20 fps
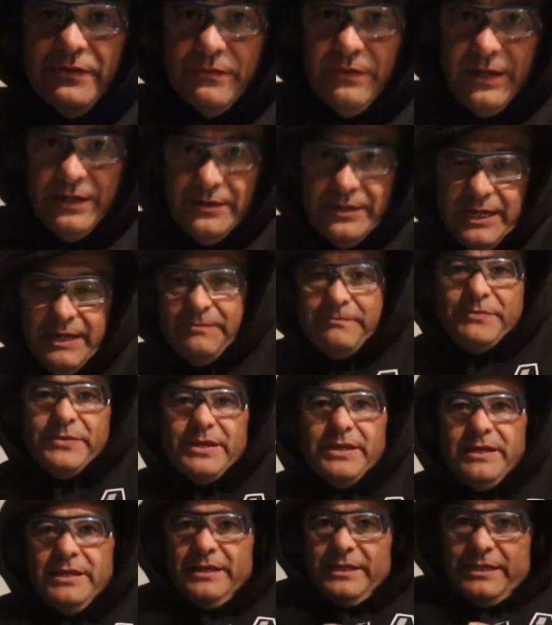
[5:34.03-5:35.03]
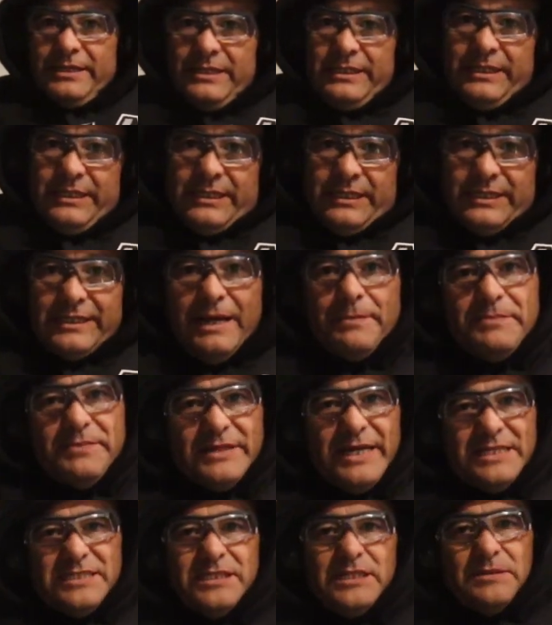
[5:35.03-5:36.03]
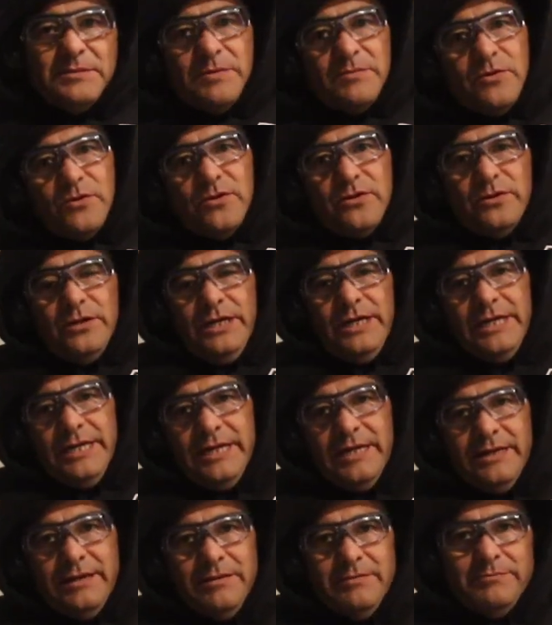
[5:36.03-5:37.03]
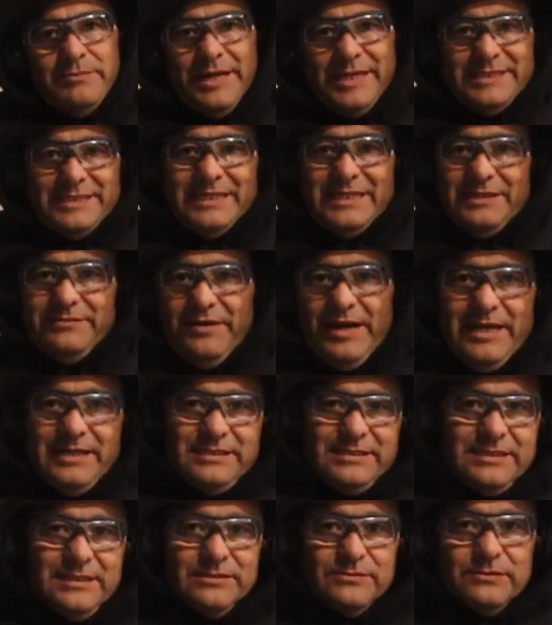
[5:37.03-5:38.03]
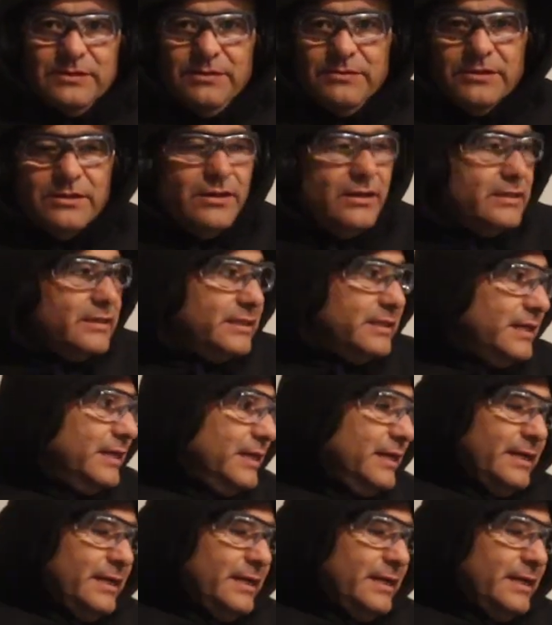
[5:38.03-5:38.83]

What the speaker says: you want, okay? That's a little bit more basic advanced is what I would call it.